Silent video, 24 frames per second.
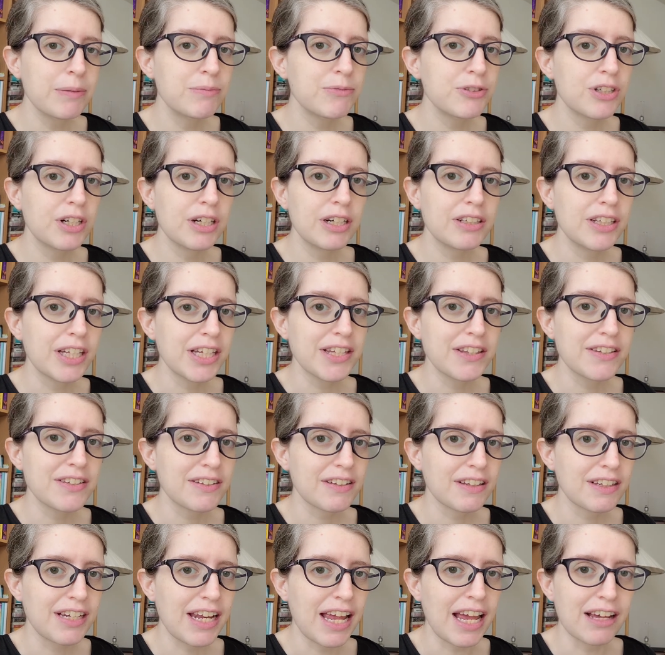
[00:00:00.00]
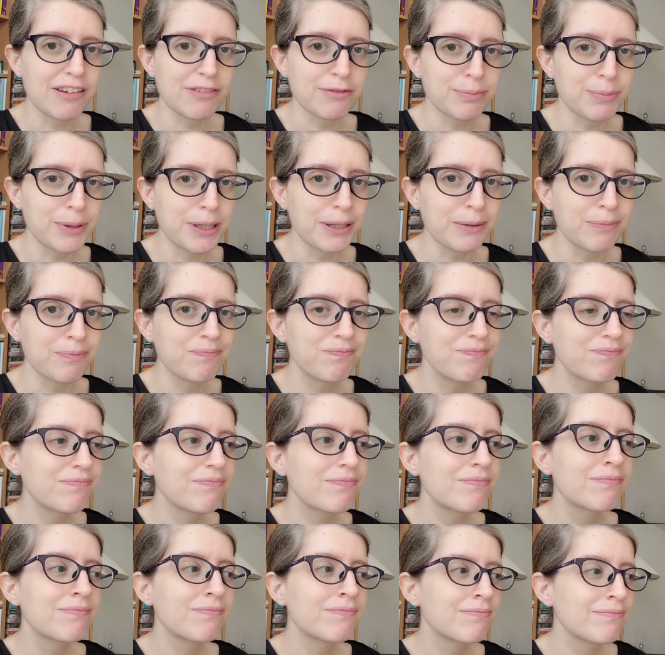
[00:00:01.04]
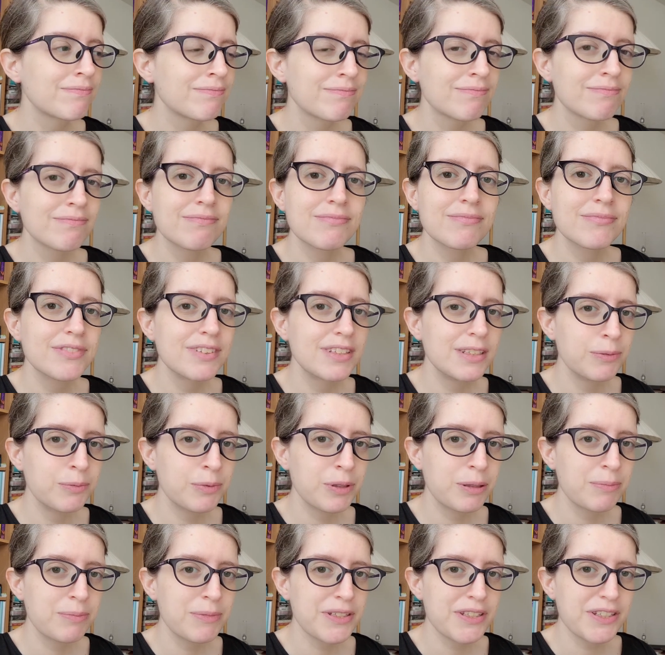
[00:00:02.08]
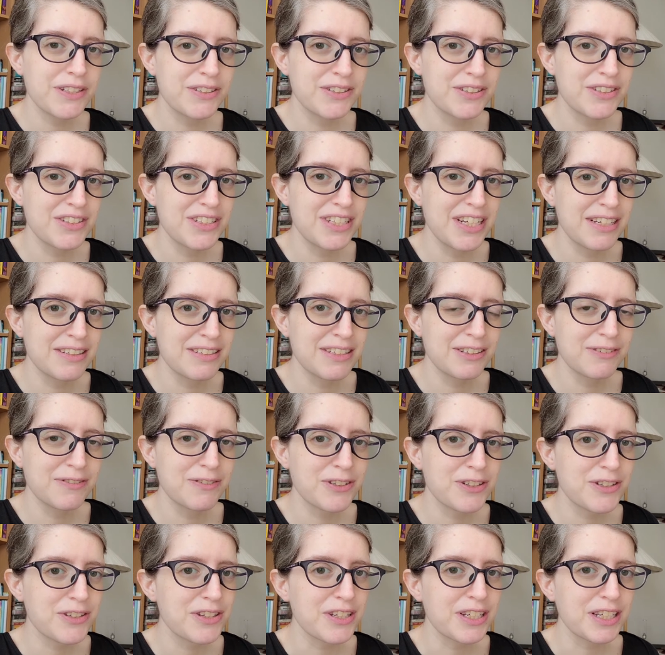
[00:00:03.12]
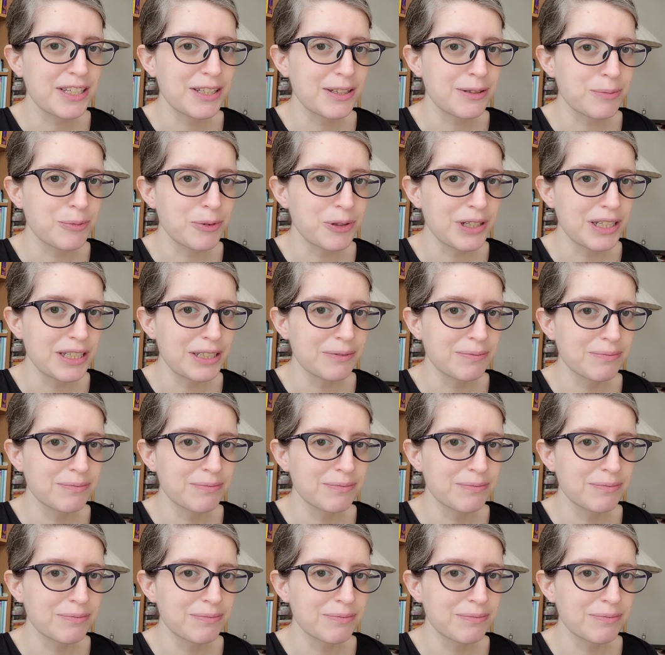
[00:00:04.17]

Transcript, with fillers: I'm sure I'll like the second half, but didn't want a misunderstanding first thing in the morning.